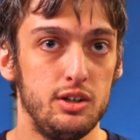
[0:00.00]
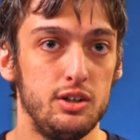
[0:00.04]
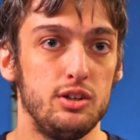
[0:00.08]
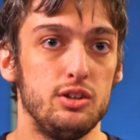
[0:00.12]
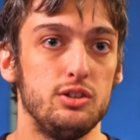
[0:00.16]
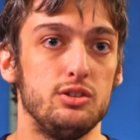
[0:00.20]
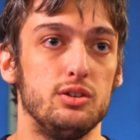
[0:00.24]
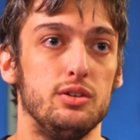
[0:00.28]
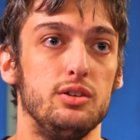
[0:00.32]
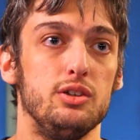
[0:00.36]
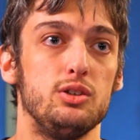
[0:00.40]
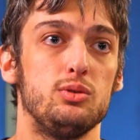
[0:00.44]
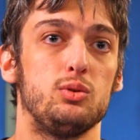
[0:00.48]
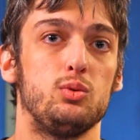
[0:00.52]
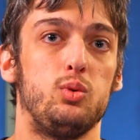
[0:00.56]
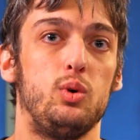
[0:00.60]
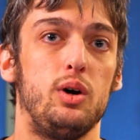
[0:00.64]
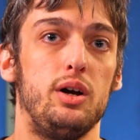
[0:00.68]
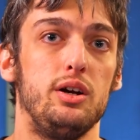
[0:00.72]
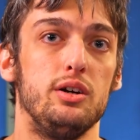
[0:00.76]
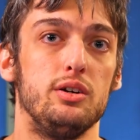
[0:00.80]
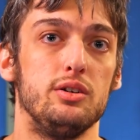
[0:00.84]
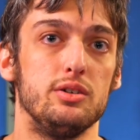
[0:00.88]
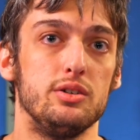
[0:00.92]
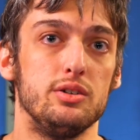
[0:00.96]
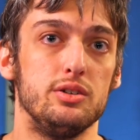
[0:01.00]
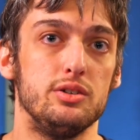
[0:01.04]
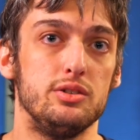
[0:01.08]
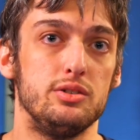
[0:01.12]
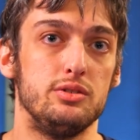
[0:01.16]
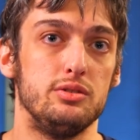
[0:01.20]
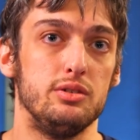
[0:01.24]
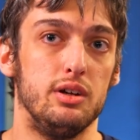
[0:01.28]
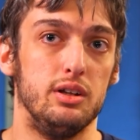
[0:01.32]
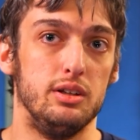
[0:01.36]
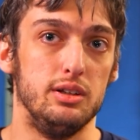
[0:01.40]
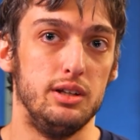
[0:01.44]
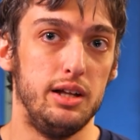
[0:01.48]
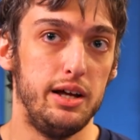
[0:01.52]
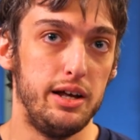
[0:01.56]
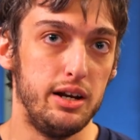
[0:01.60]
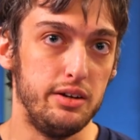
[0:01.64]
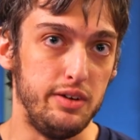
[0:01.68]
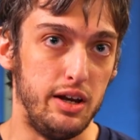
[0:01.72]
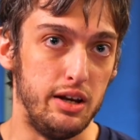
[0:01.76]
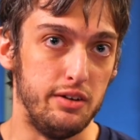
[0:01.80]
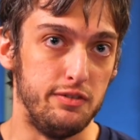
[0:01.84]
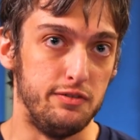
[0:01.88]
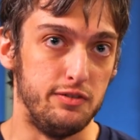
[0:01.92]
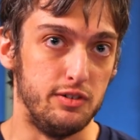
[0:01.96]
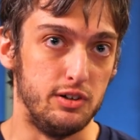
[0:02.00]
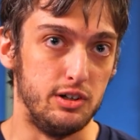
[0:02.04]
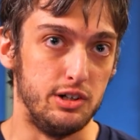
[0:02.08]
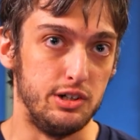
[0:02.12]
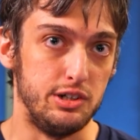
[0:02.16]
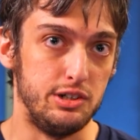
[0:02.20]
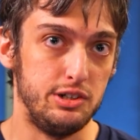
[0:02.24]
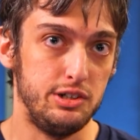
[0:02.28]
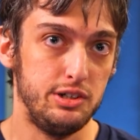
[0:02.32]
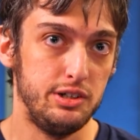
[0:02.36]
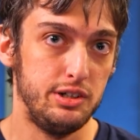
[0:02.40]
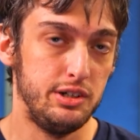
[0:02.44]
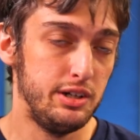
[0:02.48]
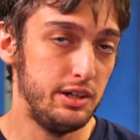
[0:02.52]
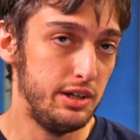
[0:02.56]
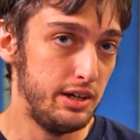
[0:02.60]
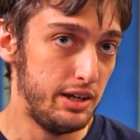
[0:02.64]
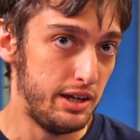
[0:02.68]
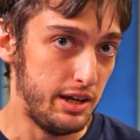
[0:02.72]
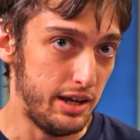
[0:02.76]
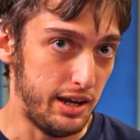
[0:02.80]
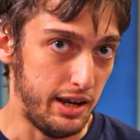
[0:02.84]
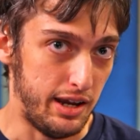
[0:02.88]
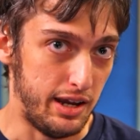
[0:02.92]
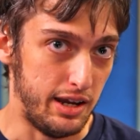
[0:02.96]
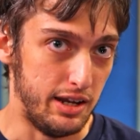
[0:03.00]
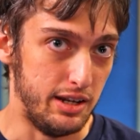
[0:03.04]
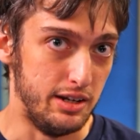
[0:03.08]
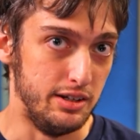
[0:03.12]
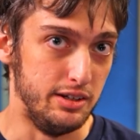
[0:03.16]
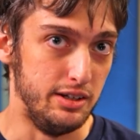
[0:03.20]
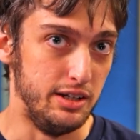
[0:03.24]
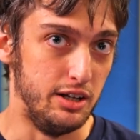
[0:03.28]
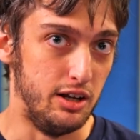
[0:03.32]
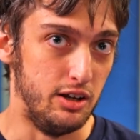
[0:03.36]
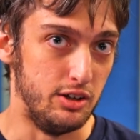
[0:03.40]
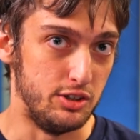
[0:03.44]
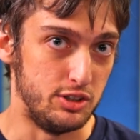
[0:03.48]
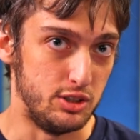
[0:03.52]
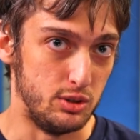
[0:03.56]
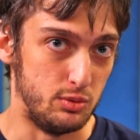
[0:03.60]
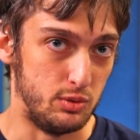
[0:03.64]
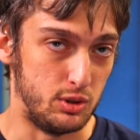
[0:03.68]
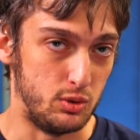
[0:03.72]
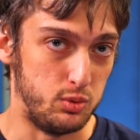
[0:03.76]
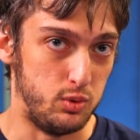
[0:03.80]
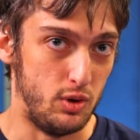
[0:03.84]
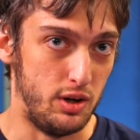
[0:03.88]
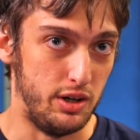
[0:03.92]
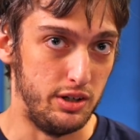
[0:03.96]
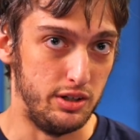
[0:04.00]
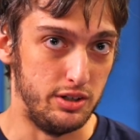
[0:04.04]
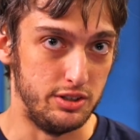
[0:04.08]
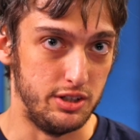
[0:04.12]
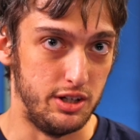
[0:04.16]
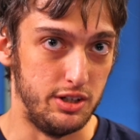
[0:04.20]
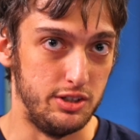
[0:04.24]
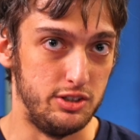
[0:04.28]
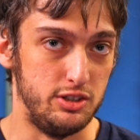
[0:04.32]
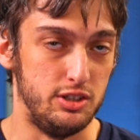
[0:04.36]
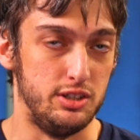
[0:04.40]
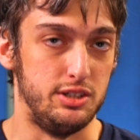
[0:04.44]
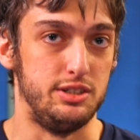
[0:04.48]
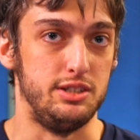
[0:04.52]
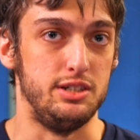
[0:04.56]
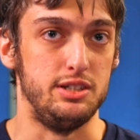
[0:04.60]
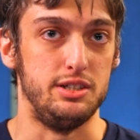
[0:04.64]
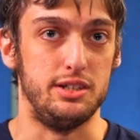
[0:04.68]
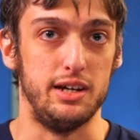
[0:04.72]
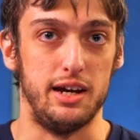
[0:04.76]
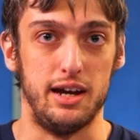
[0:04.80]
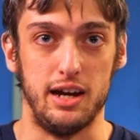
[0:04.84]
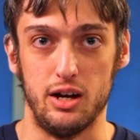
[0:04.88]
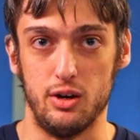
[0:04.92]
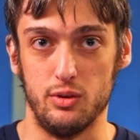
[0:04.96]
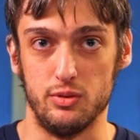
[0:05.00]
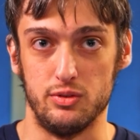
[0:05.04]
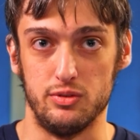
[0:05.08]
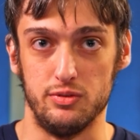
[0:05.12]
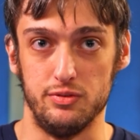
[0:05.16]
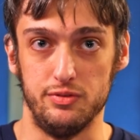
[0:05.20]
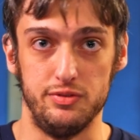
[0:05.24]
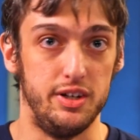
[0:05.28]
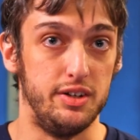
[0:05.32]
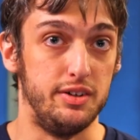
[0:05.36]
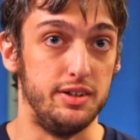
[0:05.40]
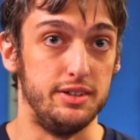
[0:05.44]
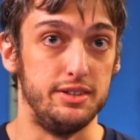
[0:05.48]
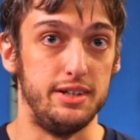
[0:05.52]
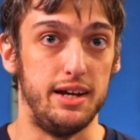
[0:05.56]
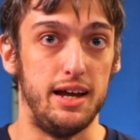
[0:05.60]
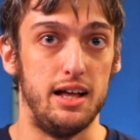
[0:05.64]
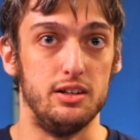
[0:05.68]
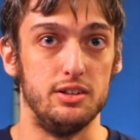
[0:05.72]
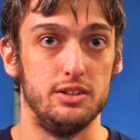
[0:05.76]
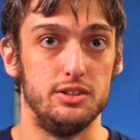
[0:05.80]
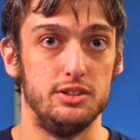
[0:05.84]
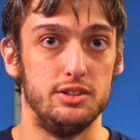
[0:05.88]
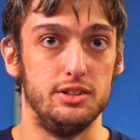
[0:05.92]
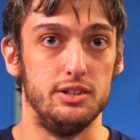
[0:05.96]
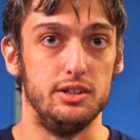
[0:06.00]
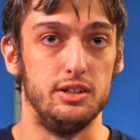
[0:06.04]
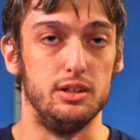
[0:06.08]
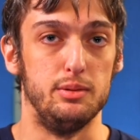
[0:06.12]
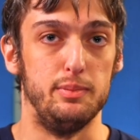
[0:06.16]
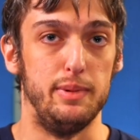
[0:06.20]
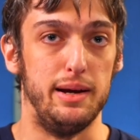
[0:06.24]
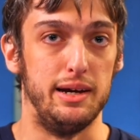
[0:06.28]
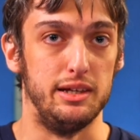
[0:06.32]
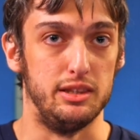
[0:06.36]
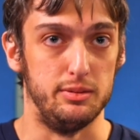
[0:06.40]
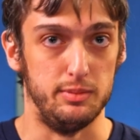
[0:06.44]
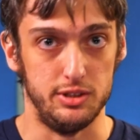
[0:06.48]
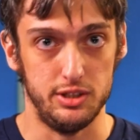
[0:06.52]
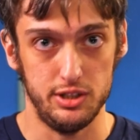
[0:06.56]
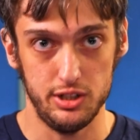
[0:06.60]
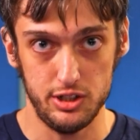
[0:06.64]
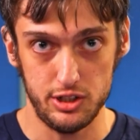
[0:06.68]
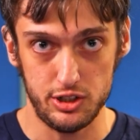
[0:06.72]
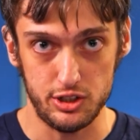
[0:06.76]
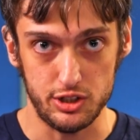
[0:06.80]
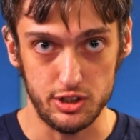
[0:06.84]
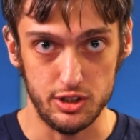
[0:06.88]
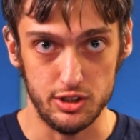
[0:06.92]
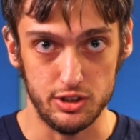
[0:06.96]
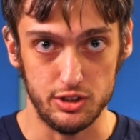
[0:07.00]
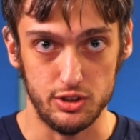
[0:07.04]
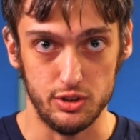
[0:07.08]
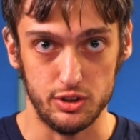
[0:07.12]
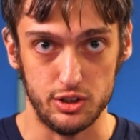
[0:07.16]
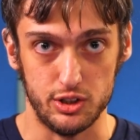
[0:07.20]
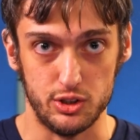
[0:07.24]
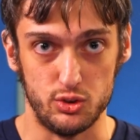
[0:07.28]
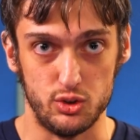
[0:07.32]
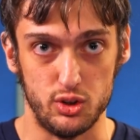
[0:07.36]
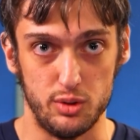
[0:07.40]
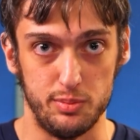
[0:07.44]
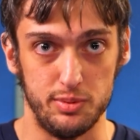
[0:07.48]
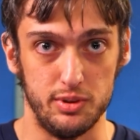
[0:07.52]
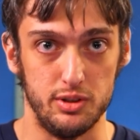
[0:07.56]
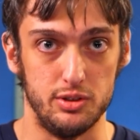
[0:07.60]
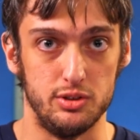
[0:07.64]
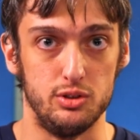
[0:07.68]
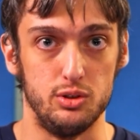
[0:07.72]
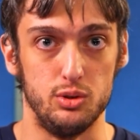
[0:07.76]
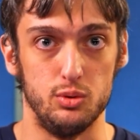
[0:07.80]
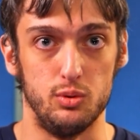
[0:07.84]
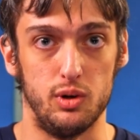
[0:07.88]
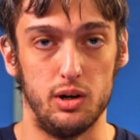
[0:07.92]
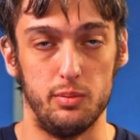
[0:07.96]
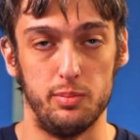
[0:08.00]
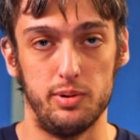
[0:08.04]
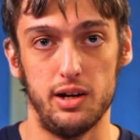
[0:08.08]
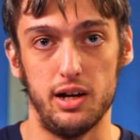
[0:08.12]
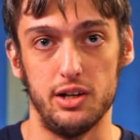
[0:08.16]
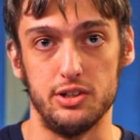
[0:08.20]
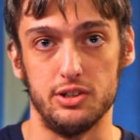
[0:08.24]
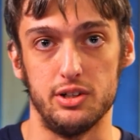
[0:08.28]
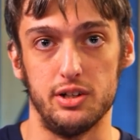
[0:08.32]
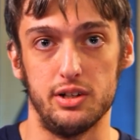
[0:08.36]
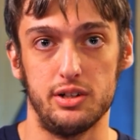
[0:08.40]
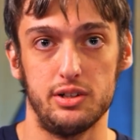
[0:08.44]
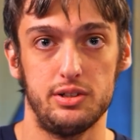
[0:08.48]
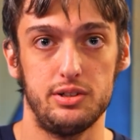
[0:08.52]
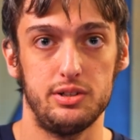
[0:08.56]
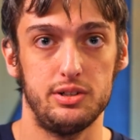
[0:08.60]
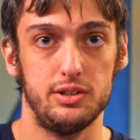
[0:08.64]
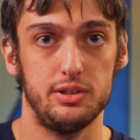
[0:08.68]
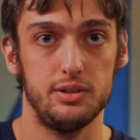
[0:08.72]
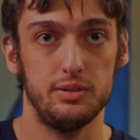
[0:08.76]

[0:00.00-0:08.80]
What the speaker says: So this requires a lot of effort, and it also requires us to seek out very talented mathematicians to contribute to our project.